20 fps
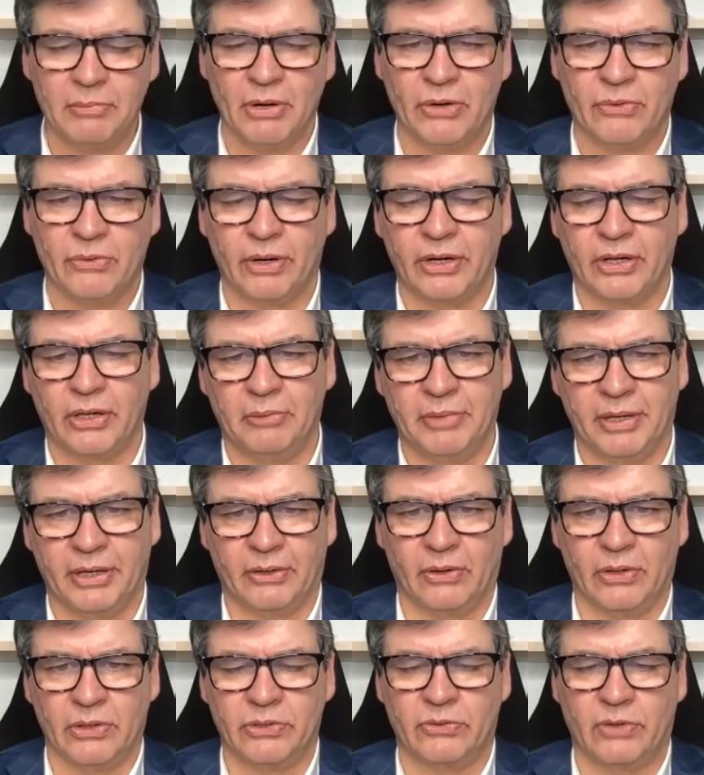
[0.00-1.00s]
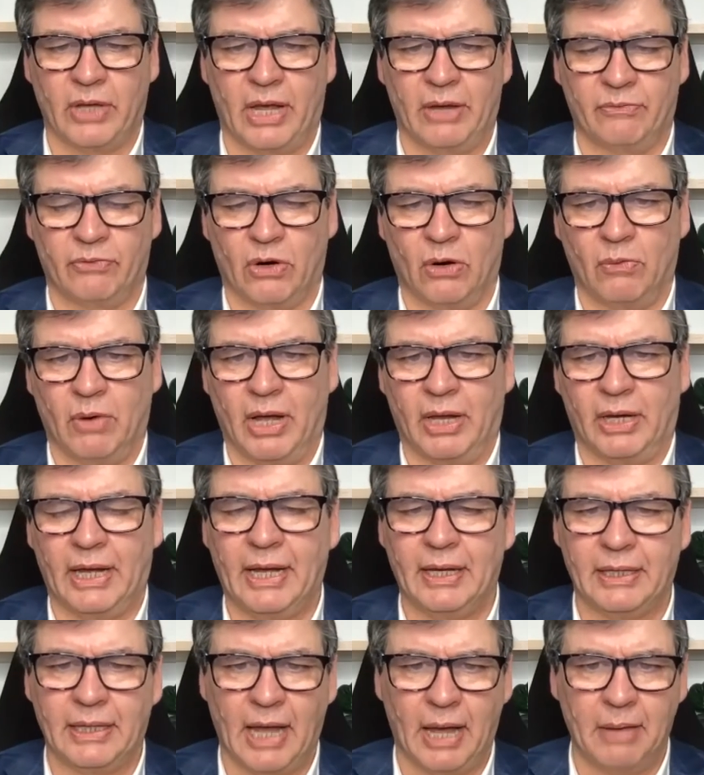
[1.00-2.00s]
about critical minerals for a while.
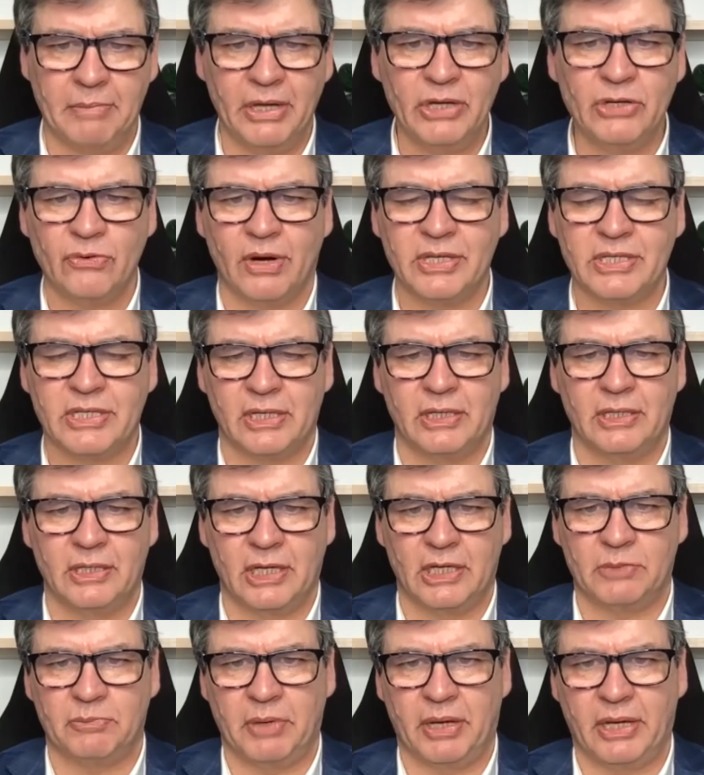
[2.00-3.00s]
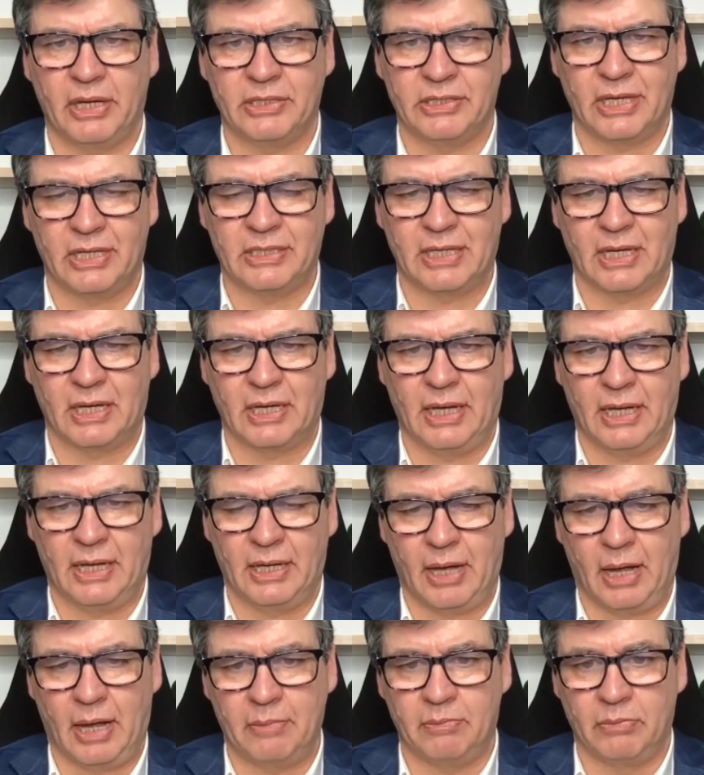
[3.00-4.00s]
I'm interested in this because
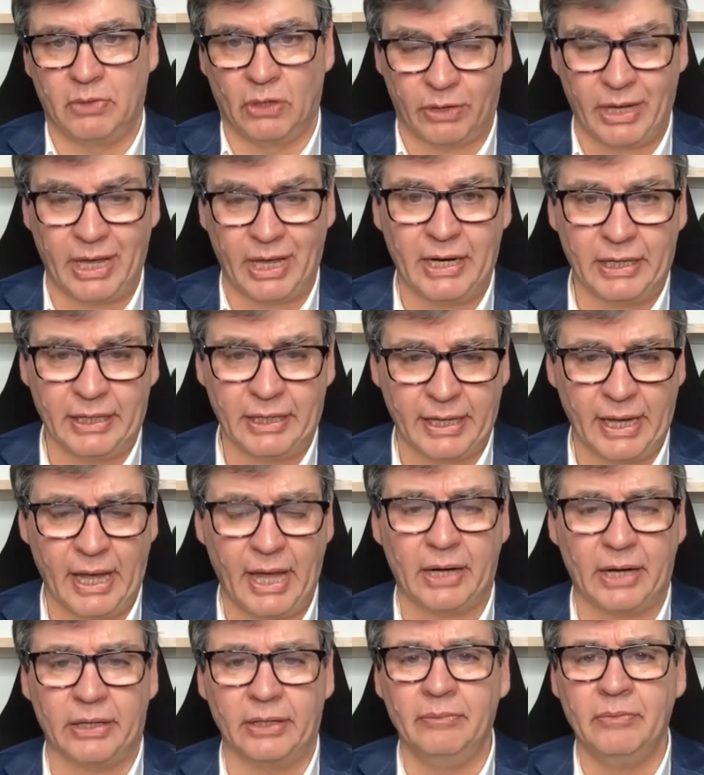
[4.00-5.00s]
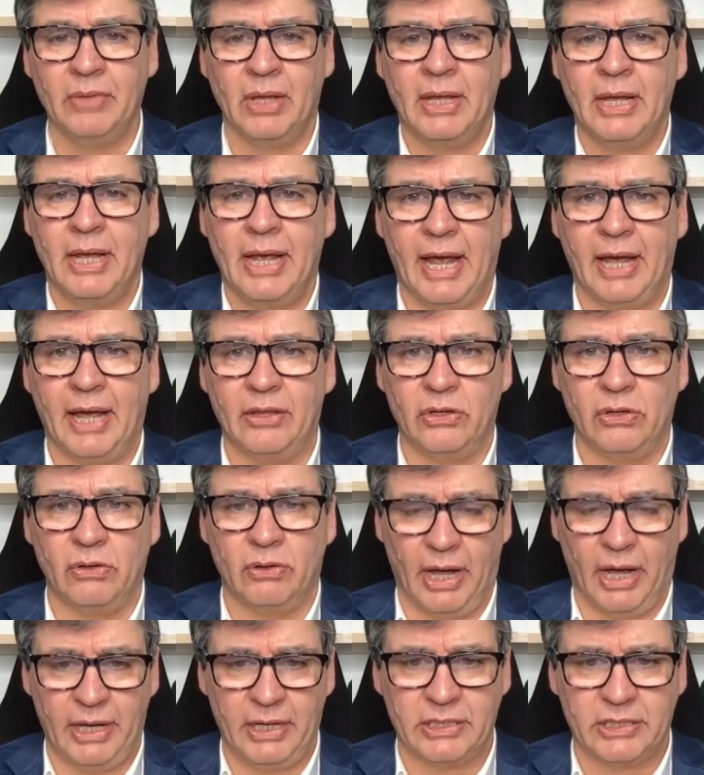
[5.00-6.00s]
I'm located in Canada, and the
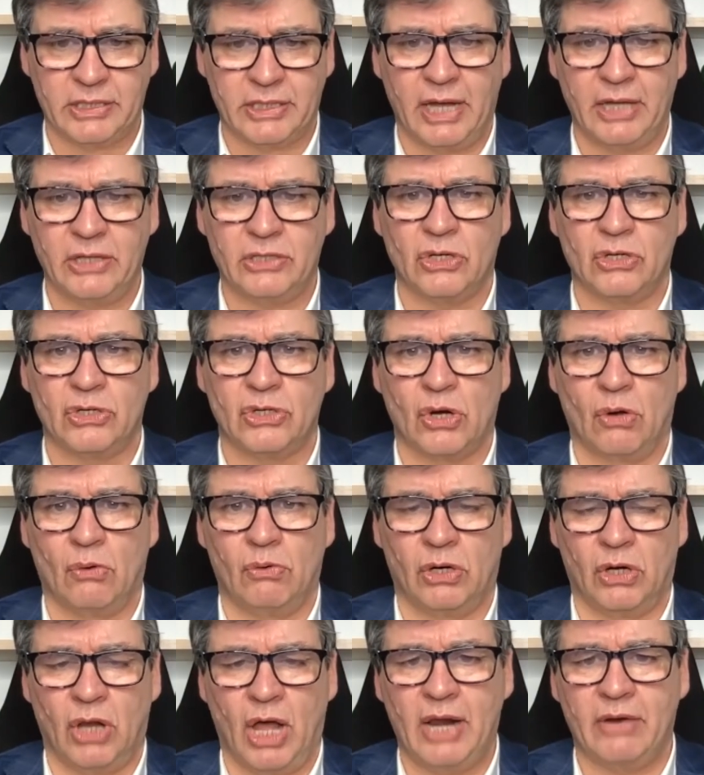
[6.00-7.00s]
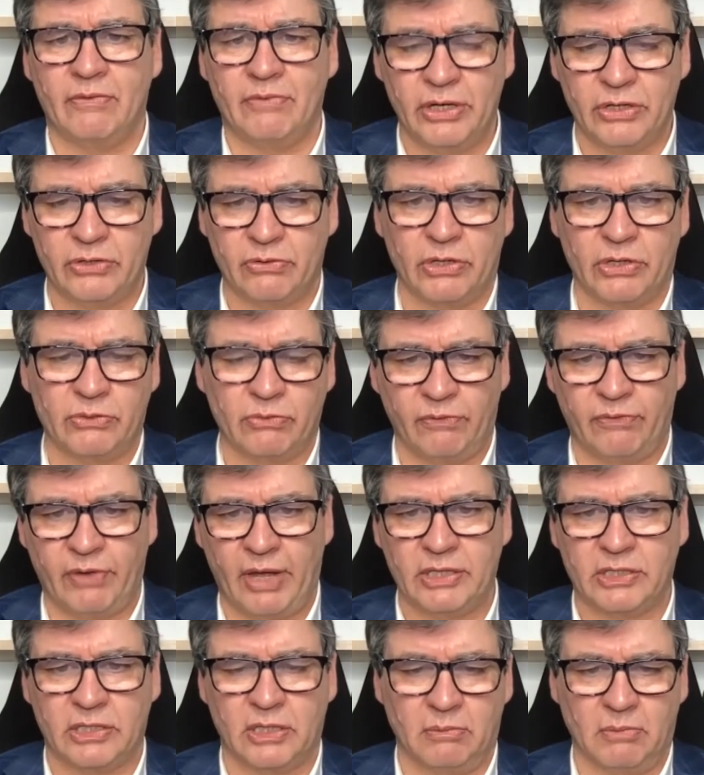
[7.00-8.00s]
United States has shown a lot of interest. We've
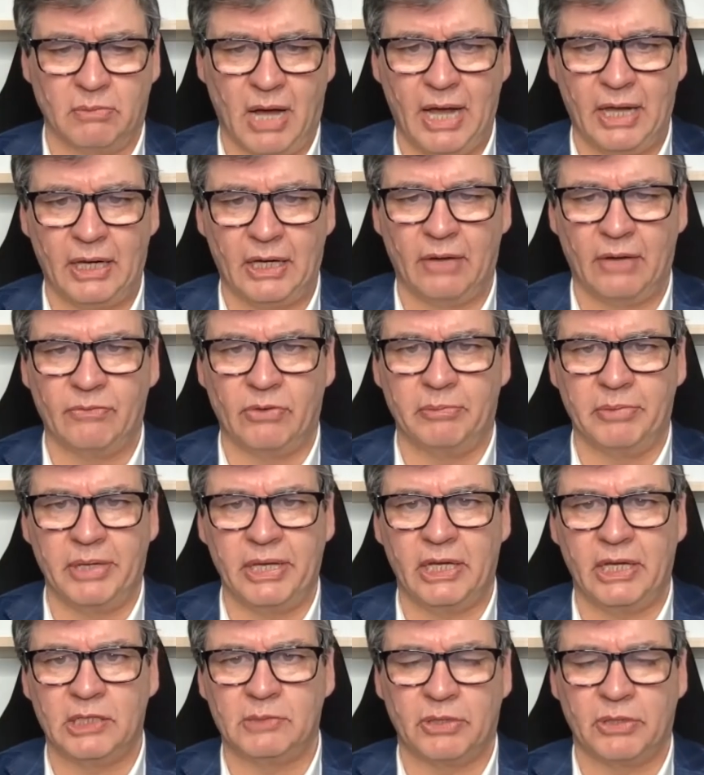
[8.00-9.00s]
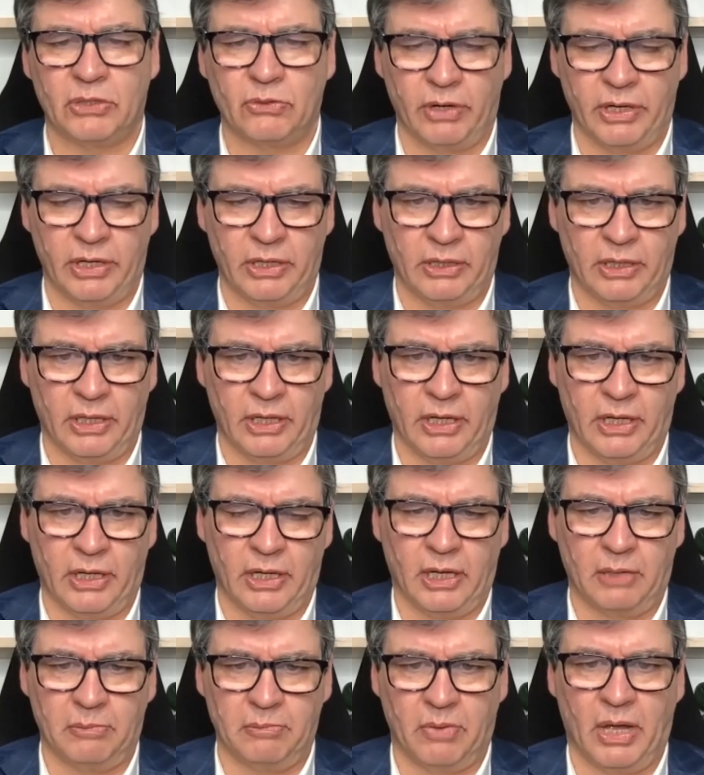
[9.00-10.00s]
had some high-level meetings between
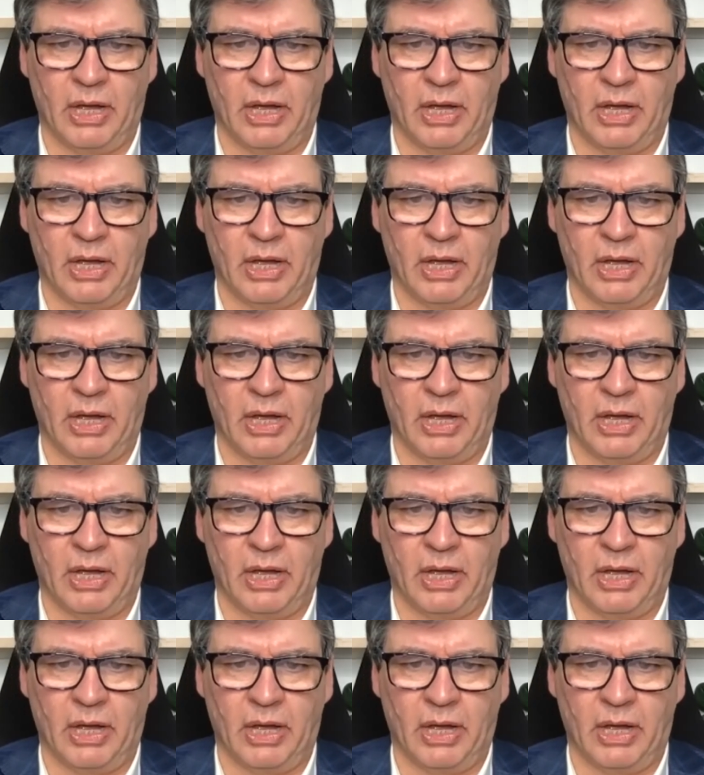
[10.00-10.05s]
the